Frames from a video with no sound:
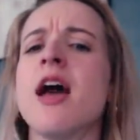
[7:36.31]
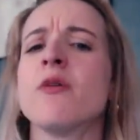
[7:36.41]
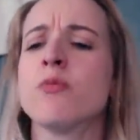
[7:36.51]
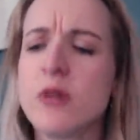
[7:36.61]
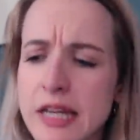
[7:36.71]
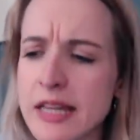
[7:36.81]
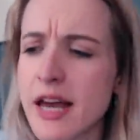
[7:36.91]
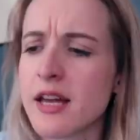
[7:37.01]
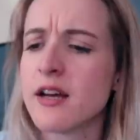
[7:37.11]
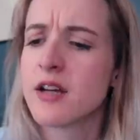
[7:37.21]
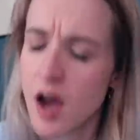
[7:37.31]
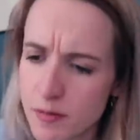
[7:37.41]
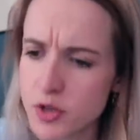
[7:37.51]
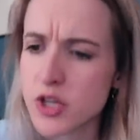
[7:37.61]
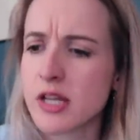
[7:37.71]
and really like
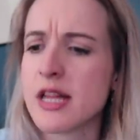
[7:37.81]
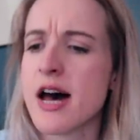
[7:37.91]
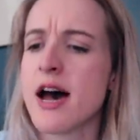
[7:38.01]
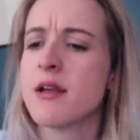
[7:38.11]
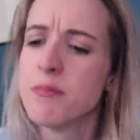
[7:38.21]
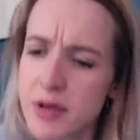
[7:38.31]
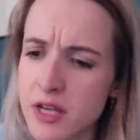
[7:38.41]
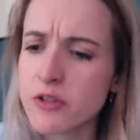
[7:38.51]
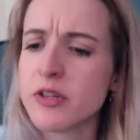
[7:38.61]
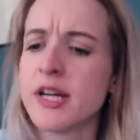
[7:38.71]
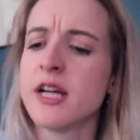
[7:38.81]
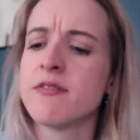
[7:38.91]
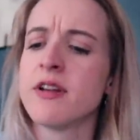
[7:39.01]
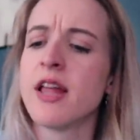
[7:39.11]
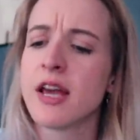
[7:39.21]
accomplishing a lot and being
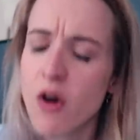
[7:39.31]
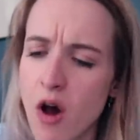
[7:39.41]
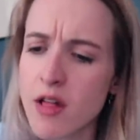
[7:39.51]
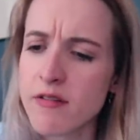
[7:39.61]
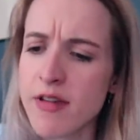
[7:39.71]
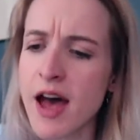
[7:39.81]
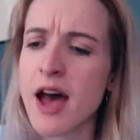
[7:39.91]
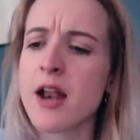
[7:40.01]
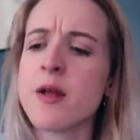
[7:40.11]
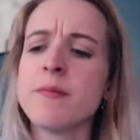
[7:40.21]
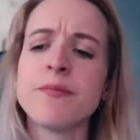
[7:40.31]
creative and like all of that